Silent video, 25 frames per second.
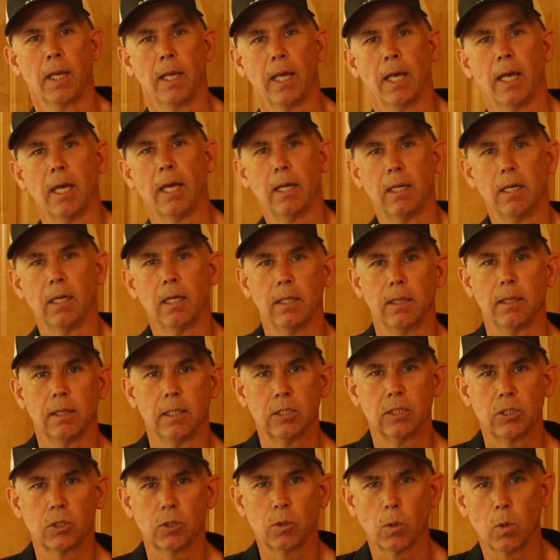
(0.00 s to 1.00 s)
And
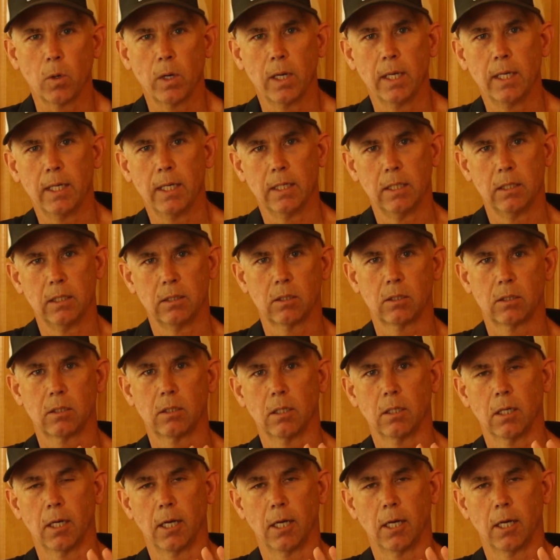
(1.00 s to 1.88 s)
this story is,